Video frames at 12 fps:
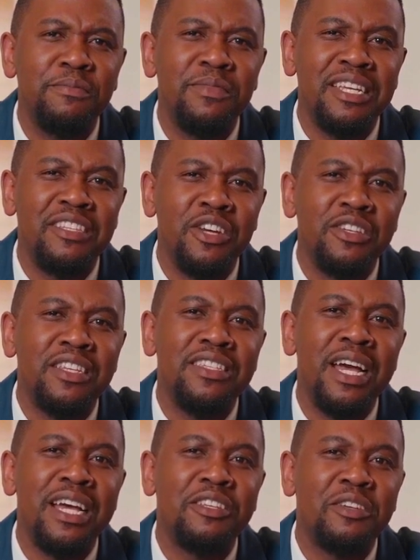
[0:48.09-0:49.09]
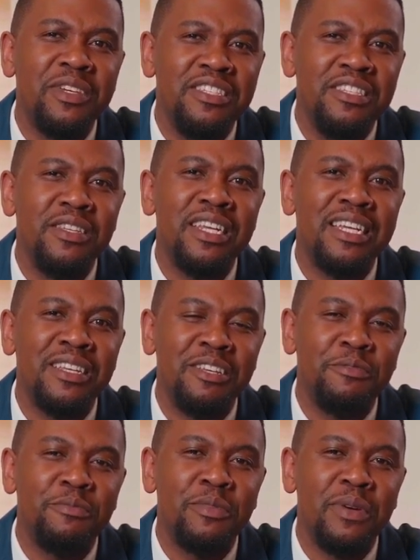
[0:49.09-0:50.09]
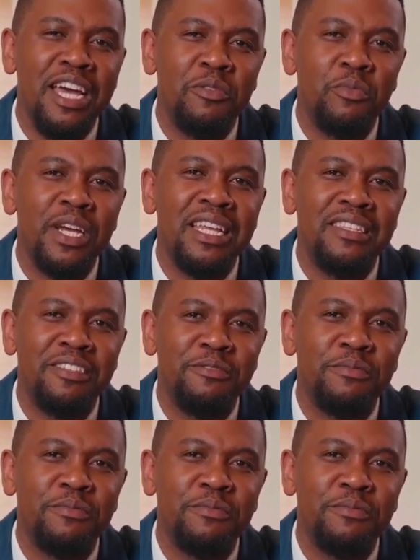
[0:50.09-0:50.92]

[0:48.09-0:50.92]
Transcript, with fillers: These are designed to be sleek, lightweight.